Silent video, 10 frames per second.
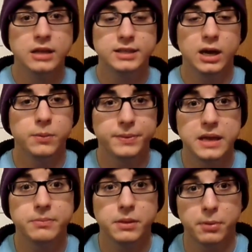to help
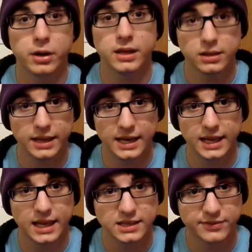keep the party clean
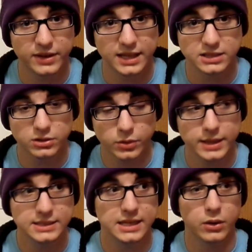in case if it gets
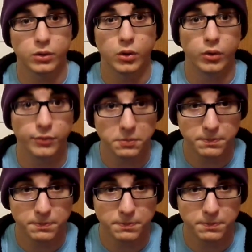crazy or over